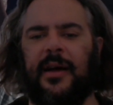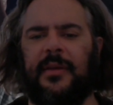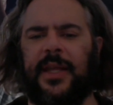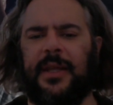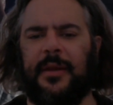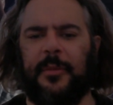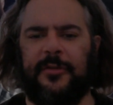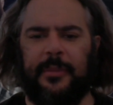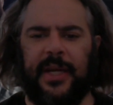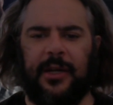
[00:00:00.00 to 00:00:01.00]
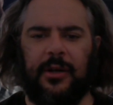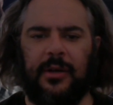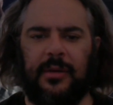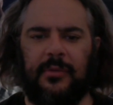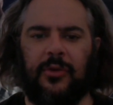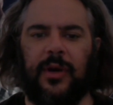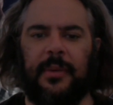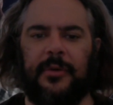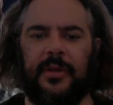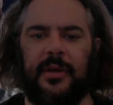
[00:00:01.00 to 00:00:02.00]
then the movie might
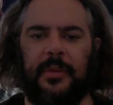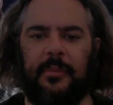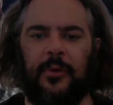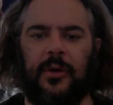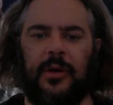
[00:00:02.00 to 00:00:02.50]
grab you a little bit more,